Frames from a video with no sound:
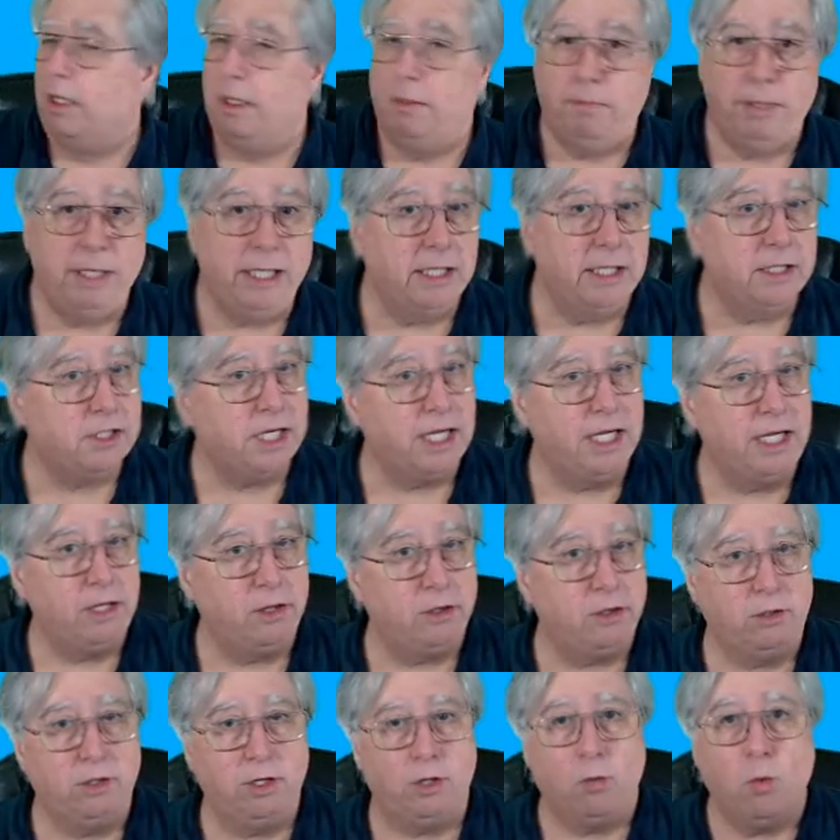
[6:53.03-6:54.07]

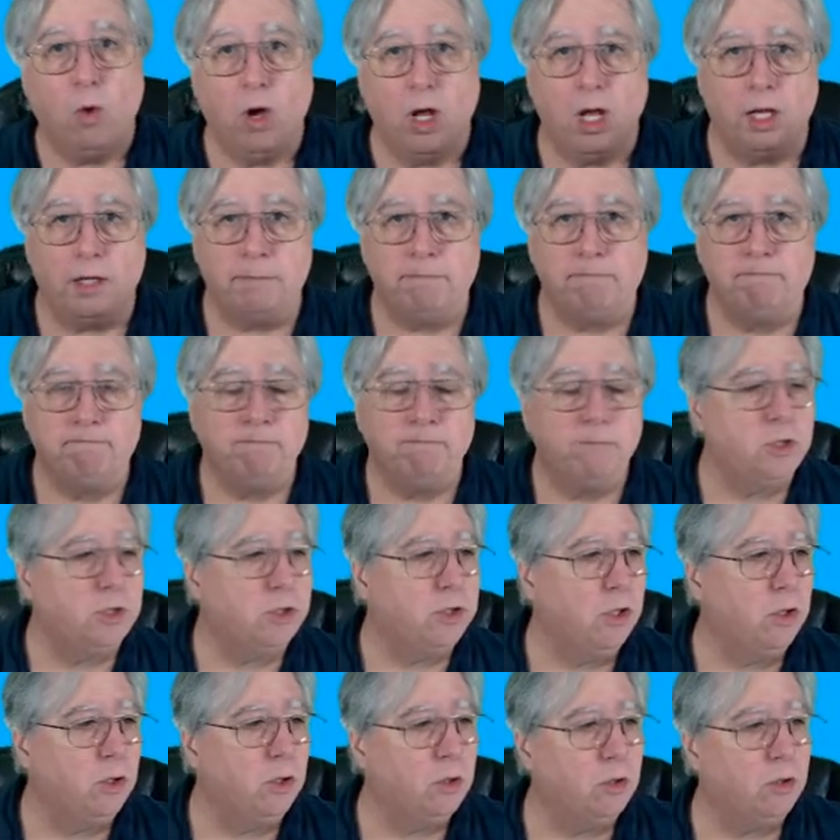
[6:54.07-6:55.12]
PSK31.
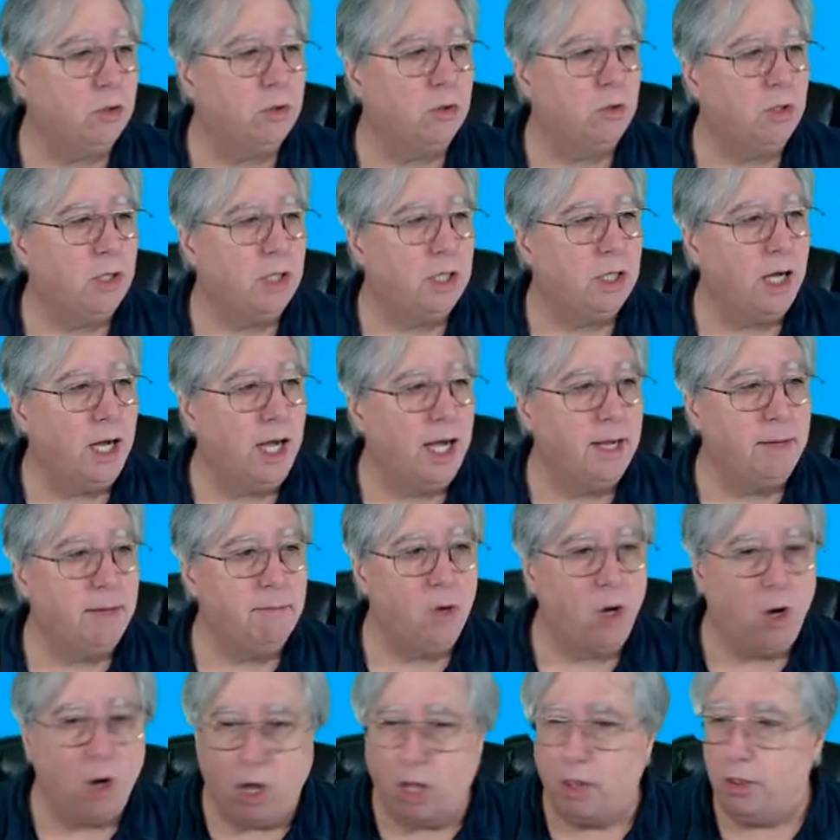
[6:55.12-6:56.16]
So uh, I'm
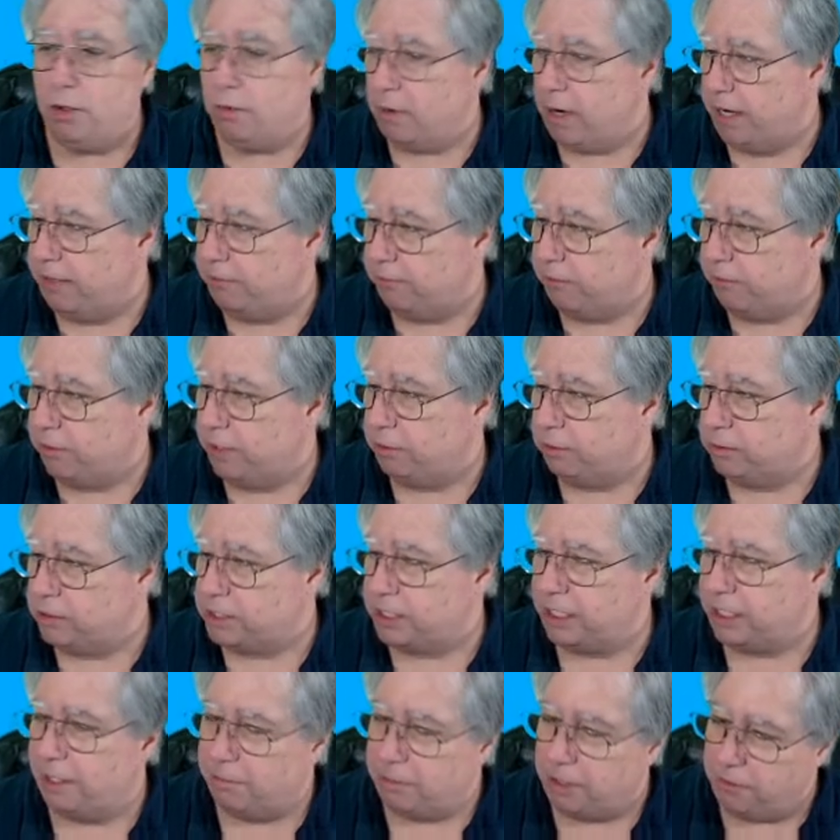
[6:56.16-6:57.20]
on the right
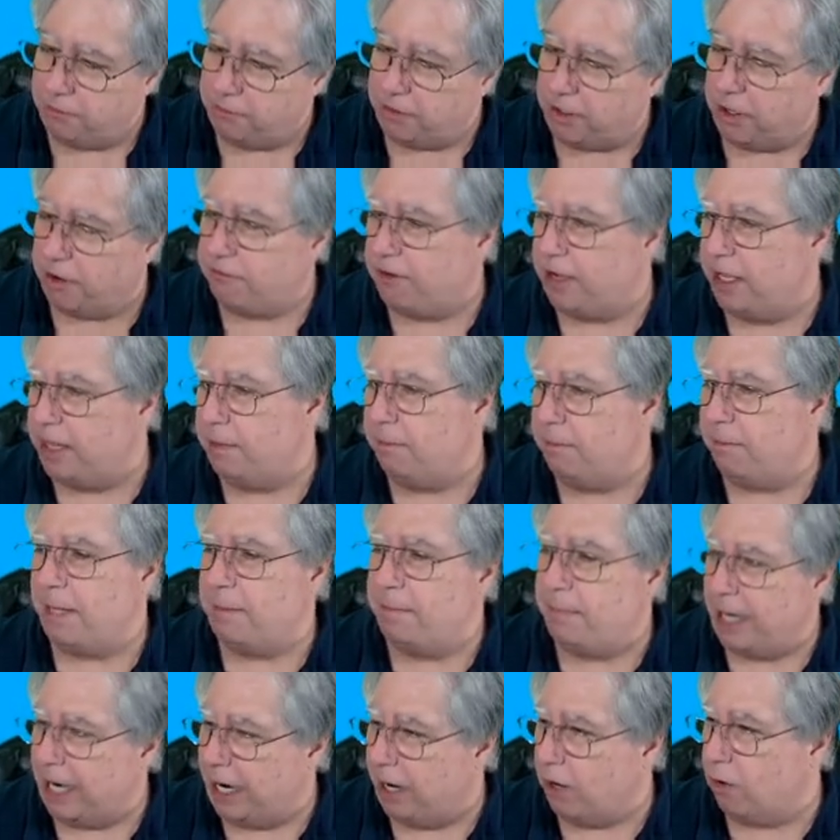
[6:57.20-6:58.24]
frequency. I'm going to verify that my
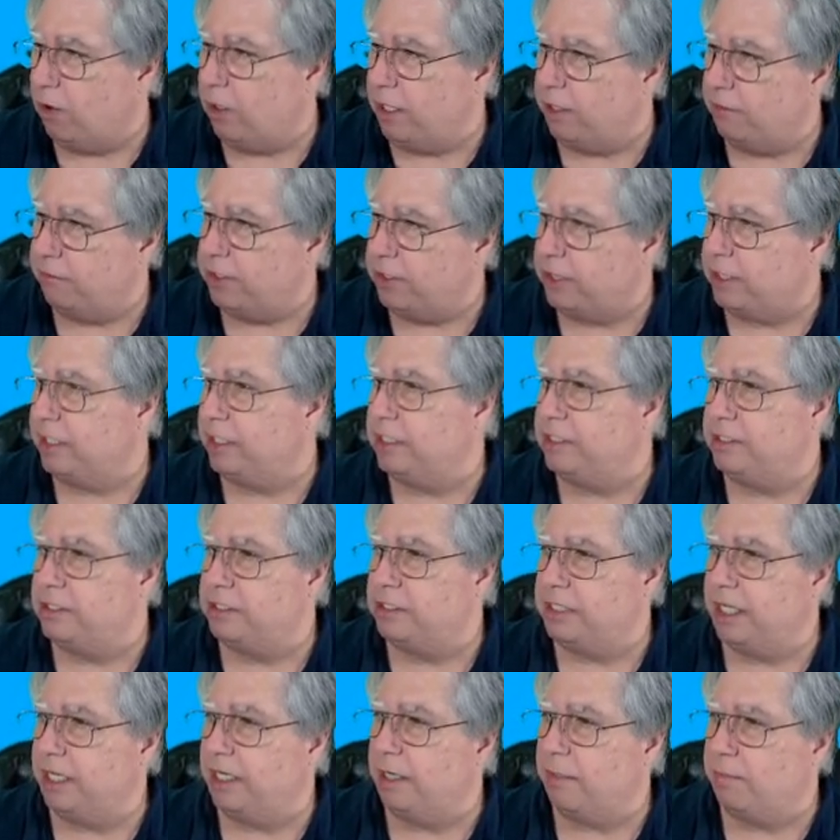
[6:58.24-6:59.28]
power and everything is
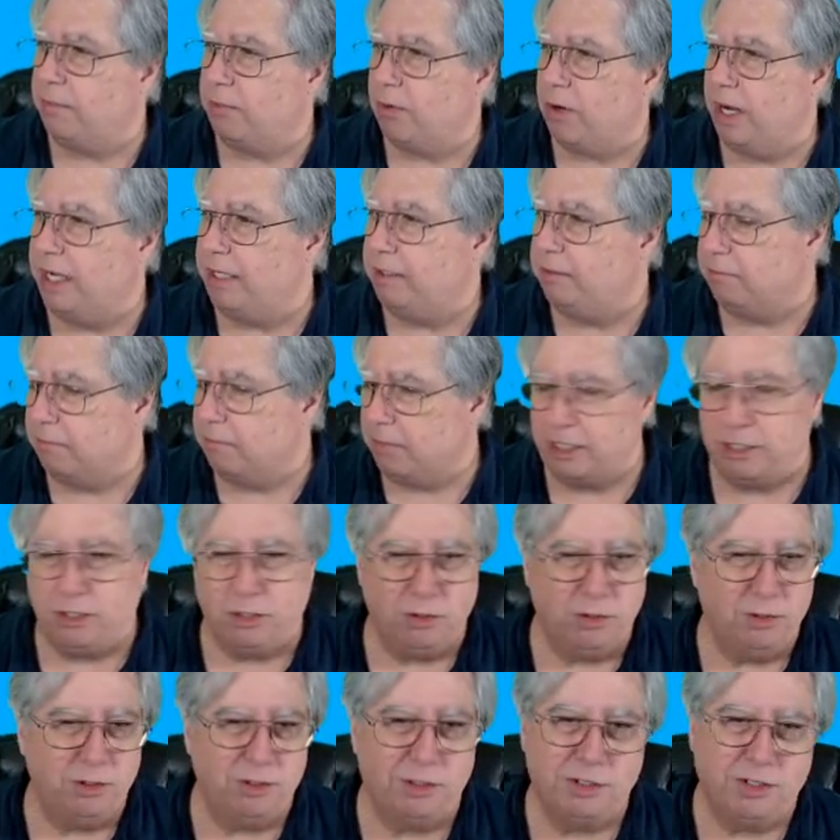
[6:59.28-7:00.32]
set up right and my
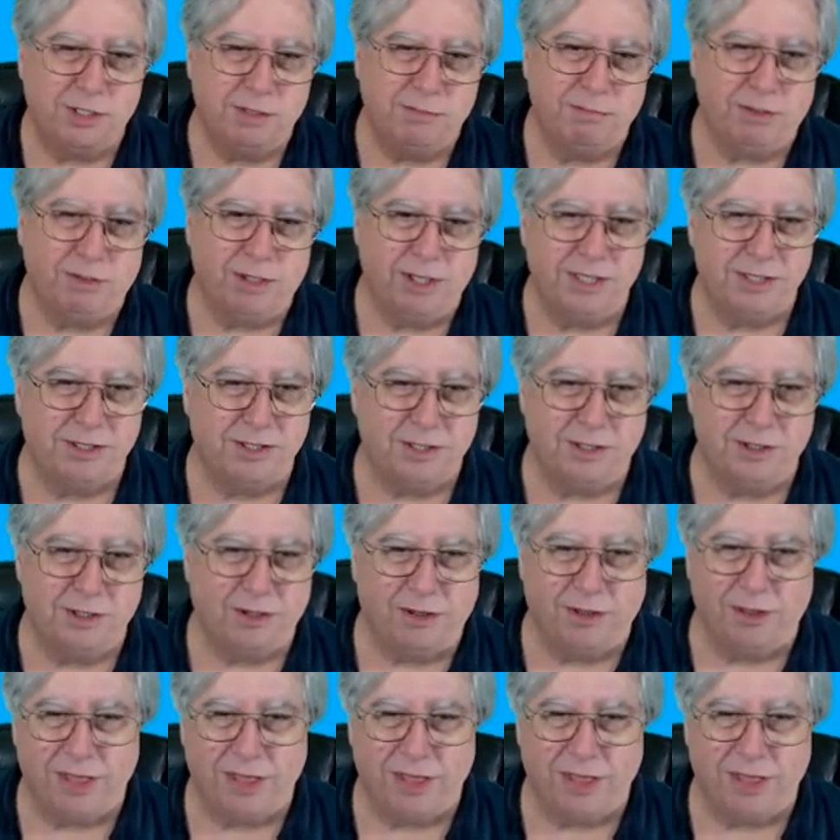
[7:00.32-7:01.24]
tuner's in place and all